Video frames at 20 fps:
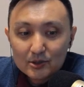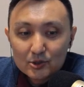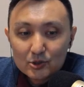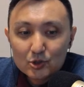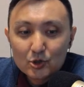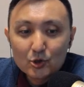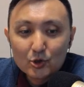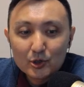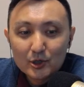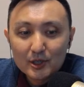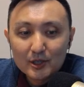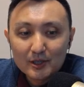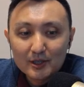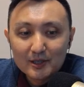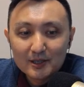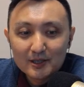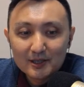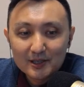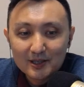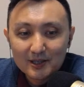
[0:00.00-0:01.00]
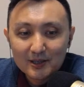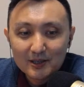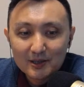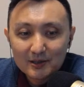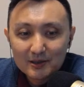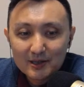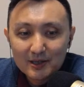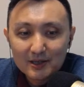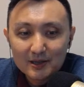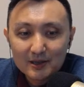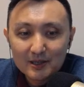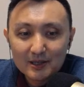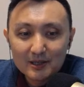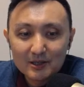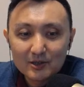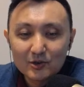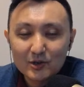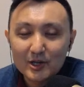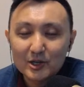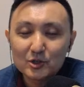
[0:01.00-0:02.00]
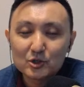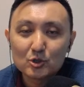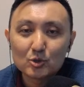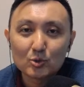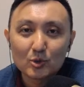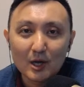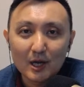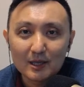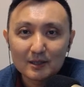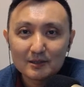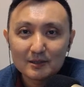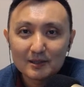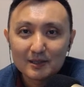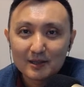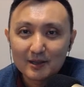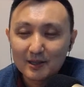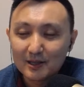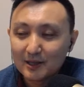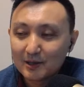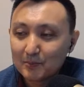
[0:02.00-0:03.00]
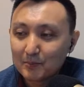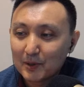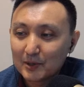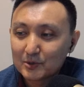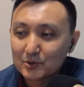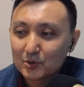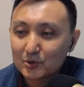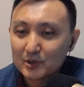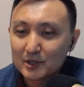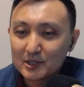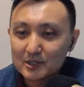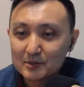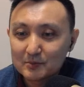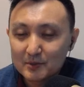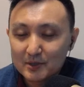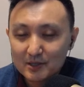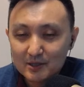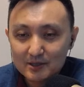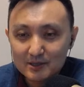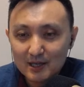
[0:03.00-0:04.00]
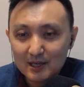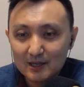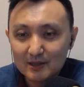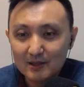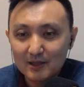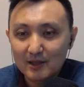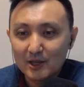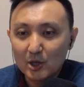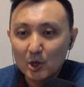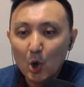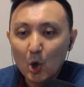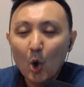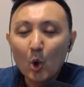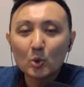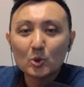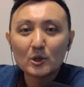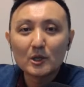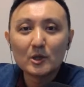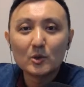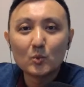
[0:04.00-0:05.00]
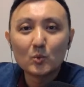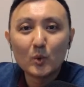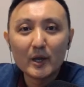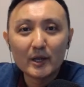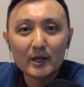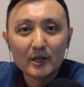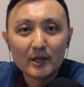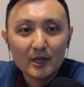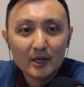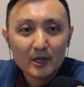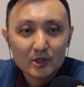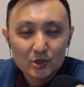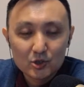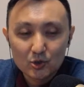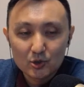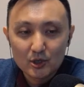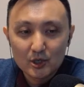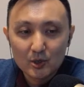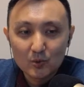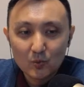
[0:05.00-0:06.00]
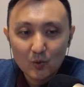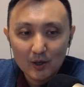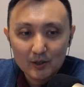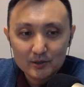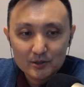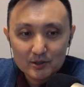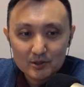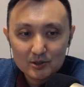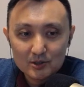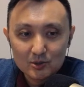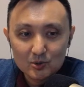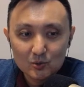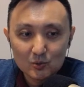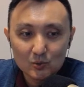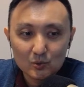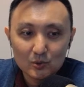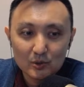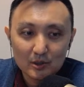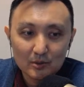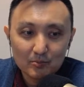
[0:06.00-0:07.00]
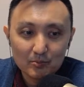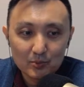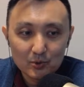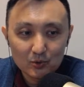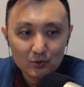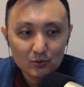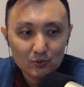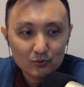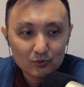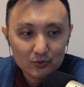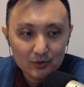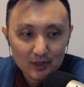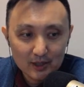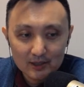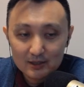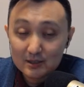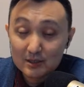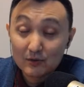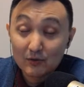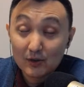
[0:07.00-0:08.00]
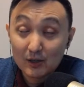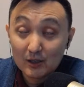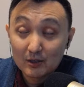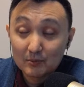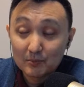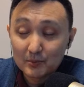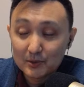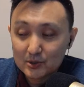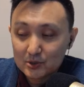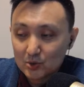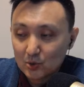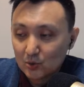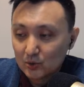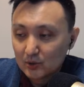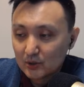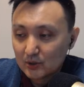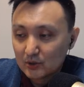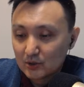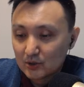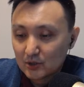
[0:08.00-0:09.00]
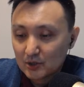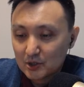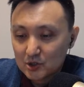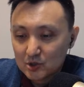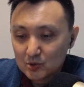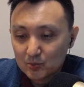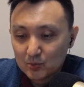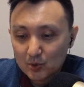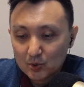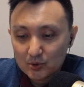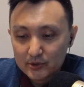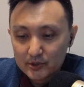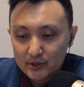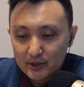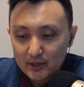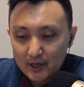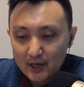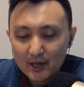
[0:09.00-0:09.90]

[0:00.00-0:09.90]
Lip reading: Turkic, the Great Turan, the Pan-Turkism is not the only way Turkey wants to improve and develop its own international policy.